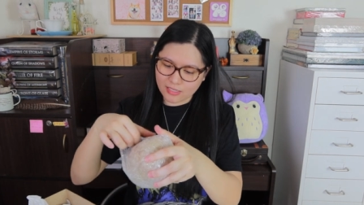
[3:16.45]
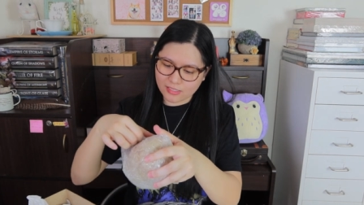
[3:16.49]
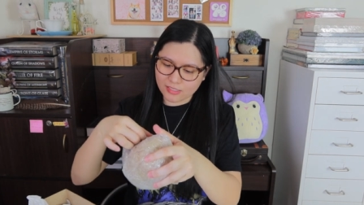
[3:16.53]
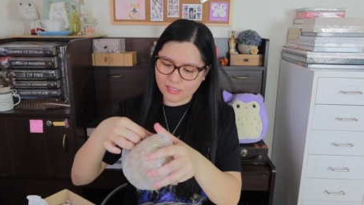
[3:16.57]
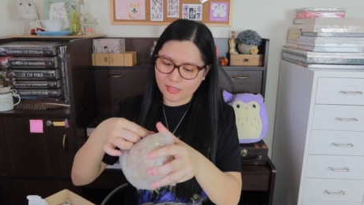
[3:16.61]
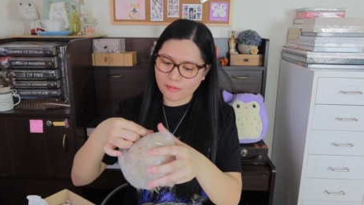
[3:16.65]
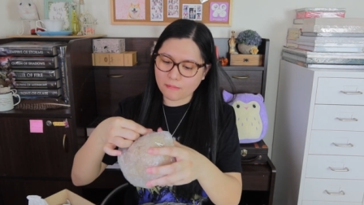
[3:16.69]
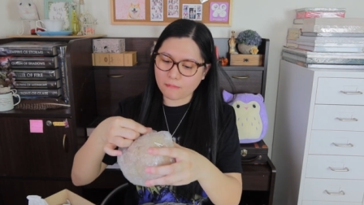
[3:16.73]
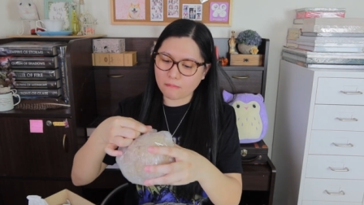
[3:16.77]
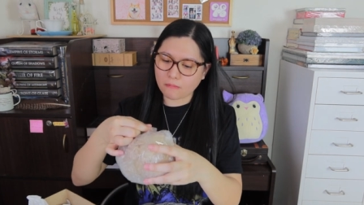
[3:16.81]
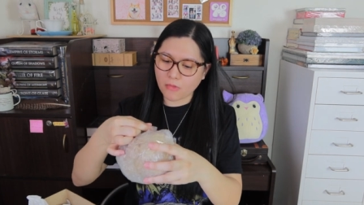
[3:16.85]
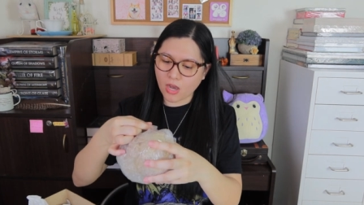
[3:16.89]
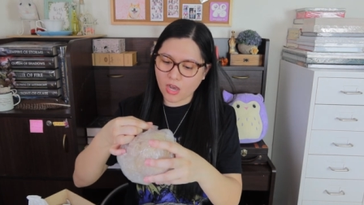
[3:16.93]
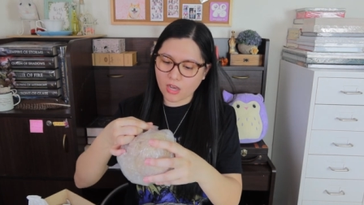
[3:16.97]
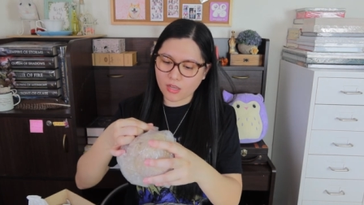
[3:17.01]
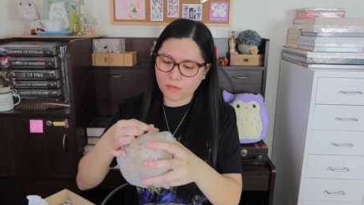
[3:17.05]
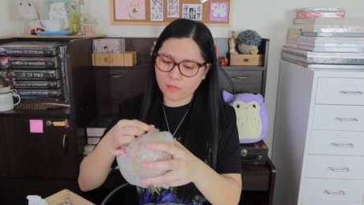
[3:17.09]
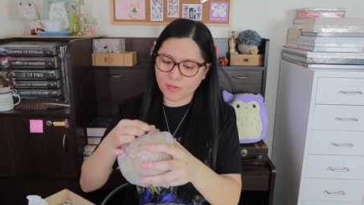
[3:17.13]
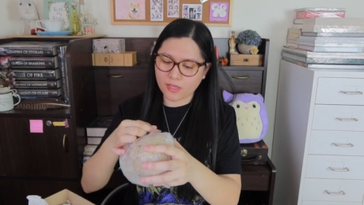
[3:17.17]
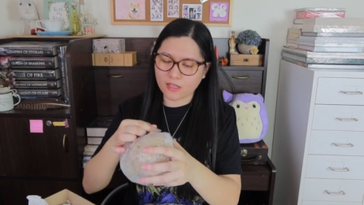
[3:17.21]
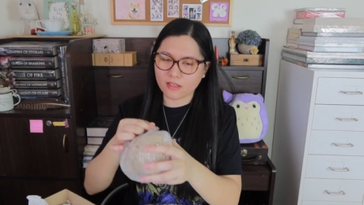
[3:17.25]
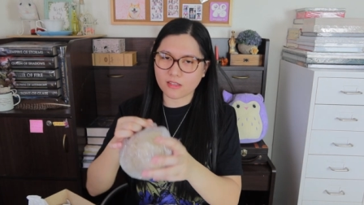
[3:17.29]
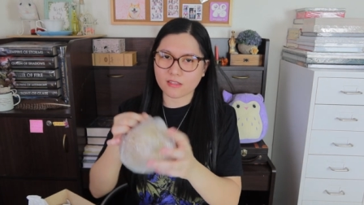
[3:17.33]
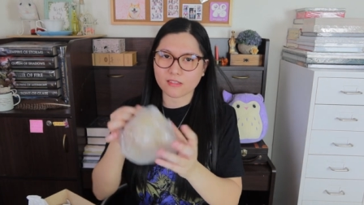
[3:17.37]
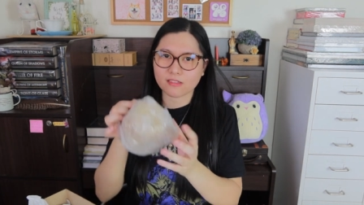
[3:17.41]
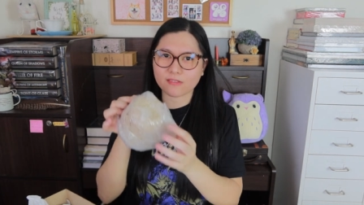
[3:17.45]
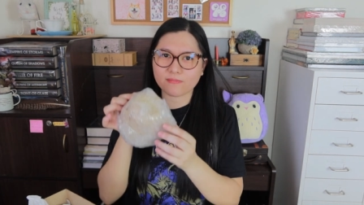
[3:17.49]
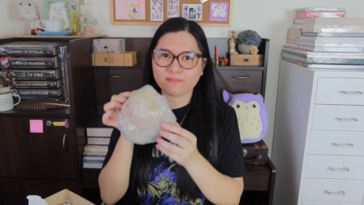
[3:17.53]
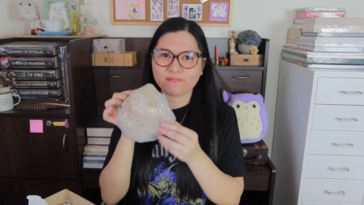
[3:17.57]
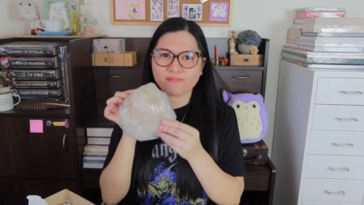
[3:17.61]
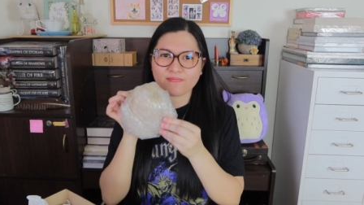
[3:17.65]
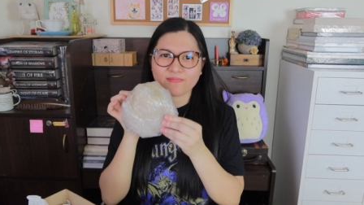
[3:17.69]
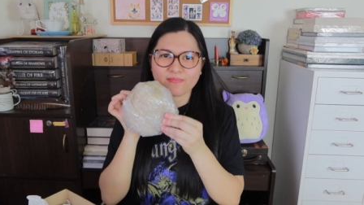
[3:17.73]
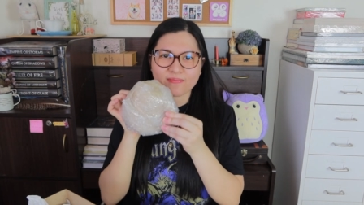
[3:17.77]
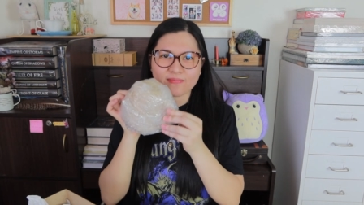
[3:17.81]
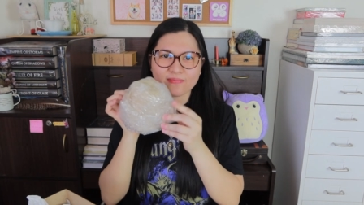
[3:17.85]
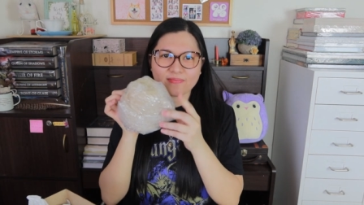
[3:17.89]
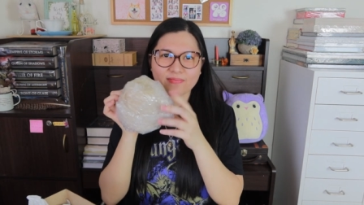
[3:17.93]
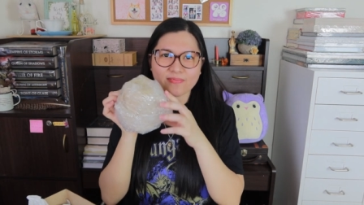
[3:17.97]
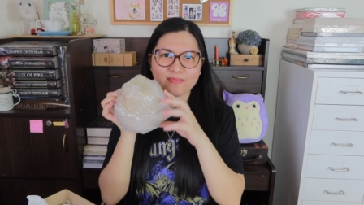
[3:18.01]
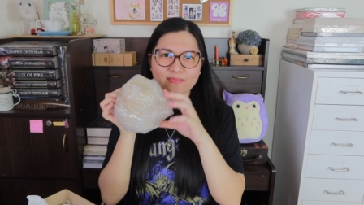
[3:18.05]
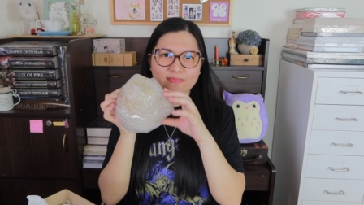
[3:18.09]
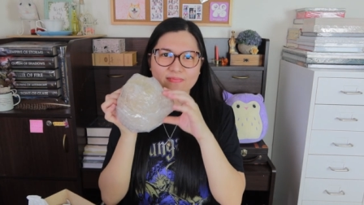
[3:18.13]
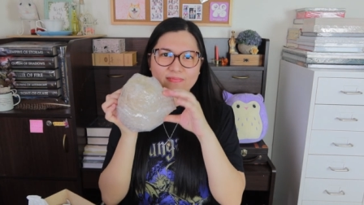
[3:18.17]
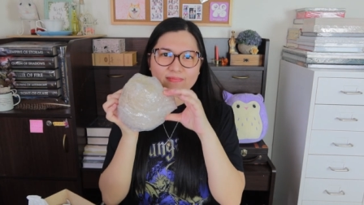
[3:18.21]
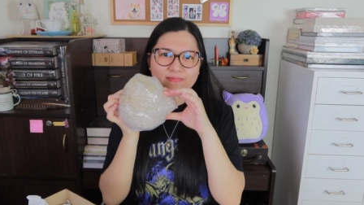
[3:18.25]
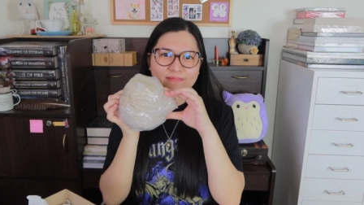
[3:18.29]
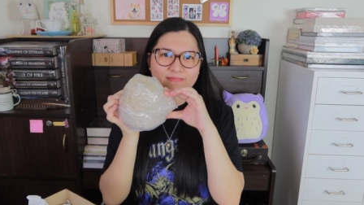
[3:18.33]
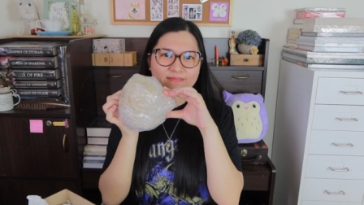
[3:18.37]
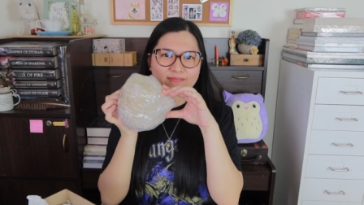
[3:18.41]
It's a mug because
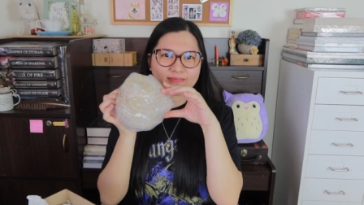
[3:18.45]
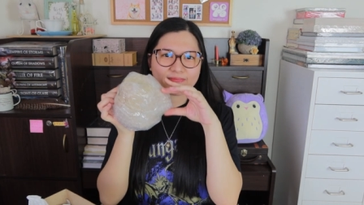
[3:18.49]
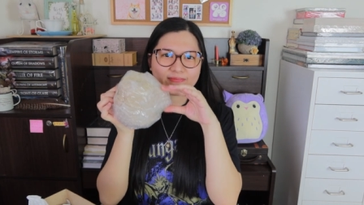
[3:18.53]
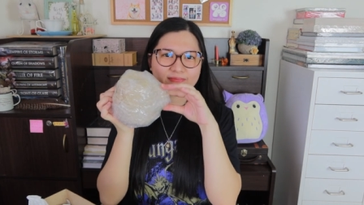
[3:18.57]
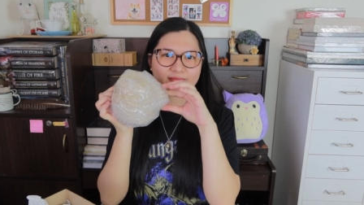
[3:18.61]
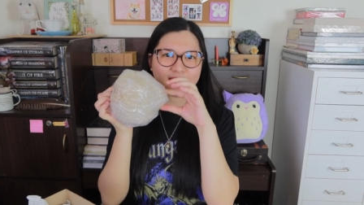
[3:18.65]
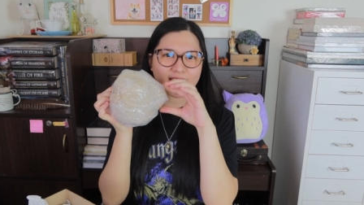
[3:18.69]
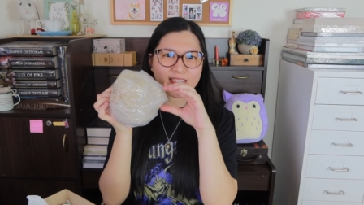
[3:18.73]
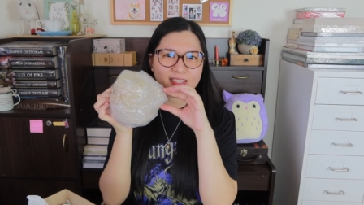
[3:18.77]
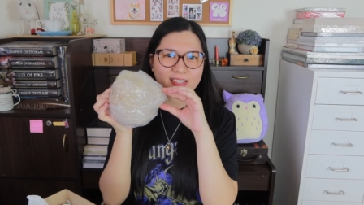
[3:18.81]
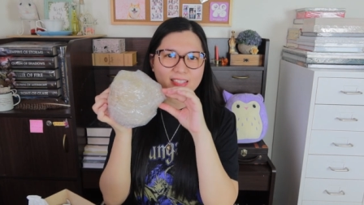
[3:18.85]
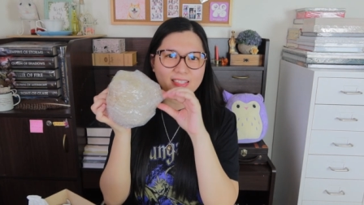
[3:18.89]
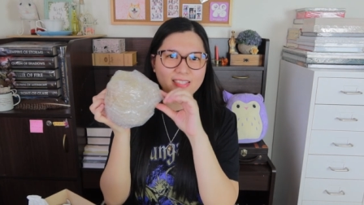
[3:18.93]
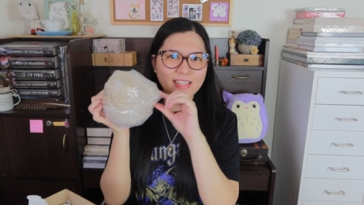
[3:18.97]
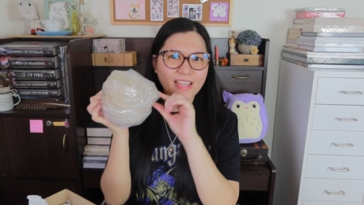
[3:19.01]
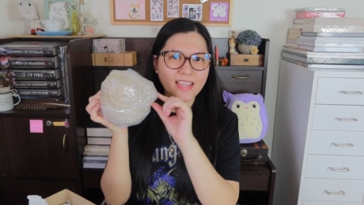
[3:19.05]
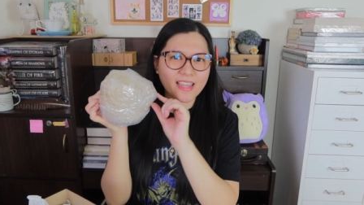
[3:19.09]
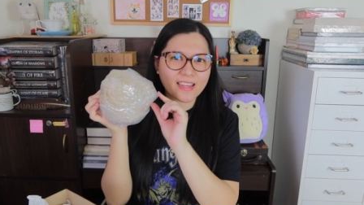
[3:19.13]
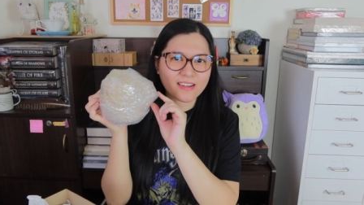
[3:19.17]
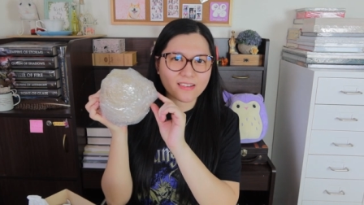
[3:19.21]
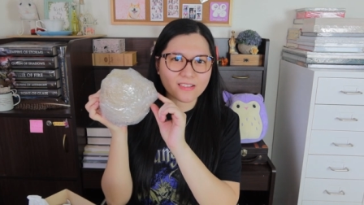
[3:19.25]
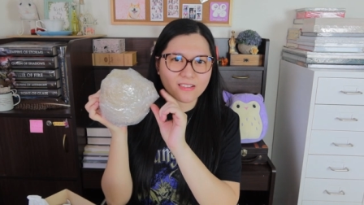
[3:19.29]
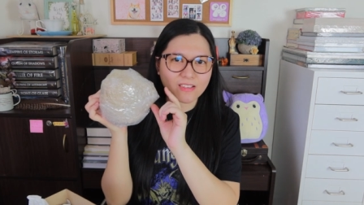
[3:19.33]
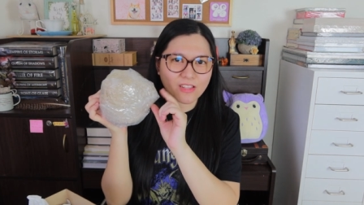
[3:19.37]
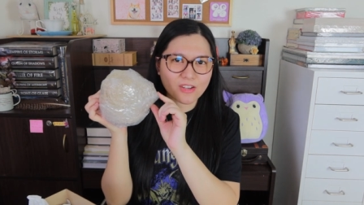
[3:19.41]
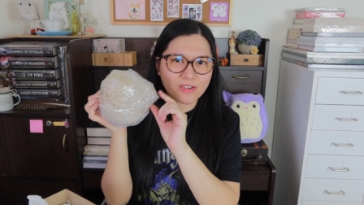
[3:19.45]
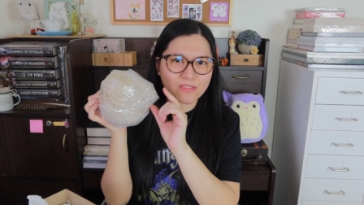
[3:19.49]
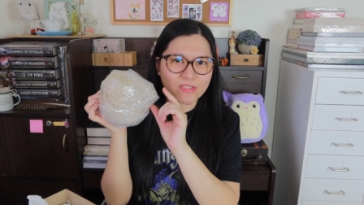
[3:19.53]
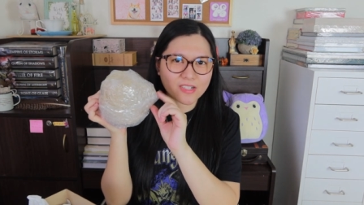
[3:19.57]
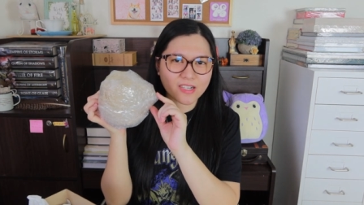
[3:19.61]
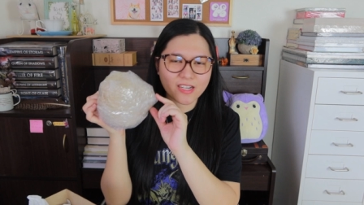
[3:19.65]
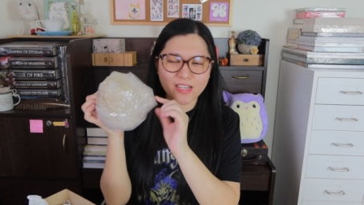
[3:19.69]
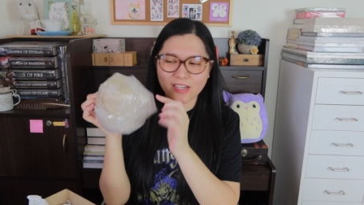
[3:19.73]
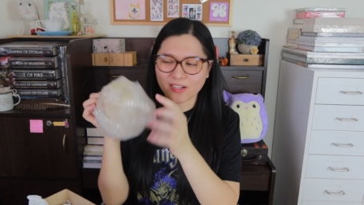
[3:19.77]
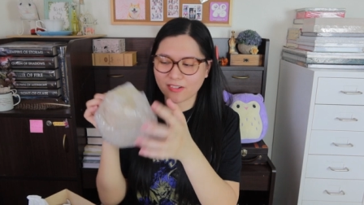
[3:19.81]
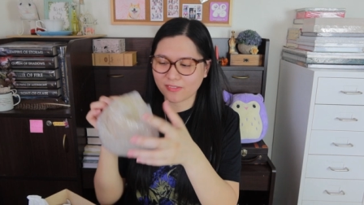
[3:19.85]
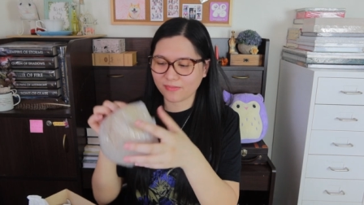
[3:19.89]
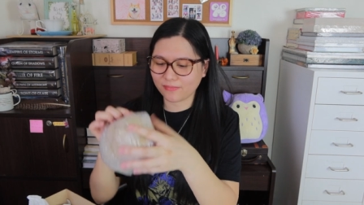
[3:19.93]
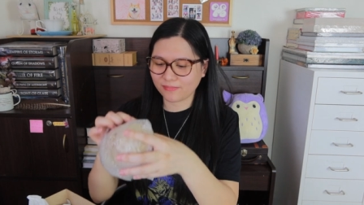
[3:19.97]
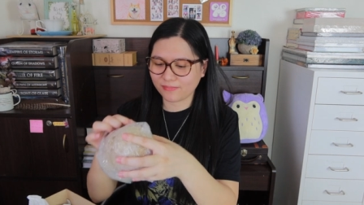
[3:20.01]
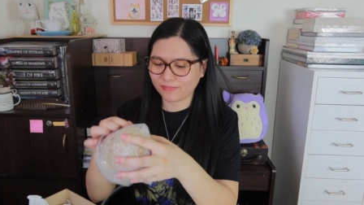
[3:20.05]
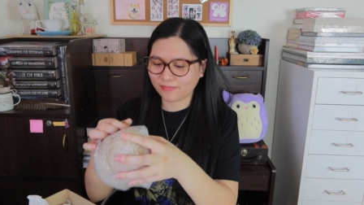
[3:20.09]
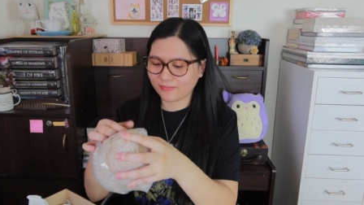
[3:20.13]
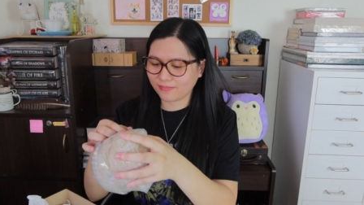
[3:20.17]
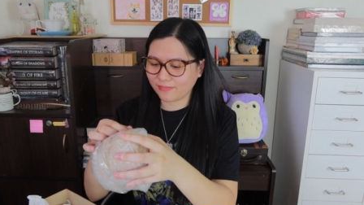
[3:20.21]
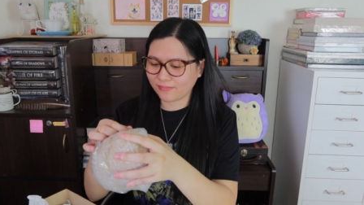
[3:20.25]
this is the handle over here.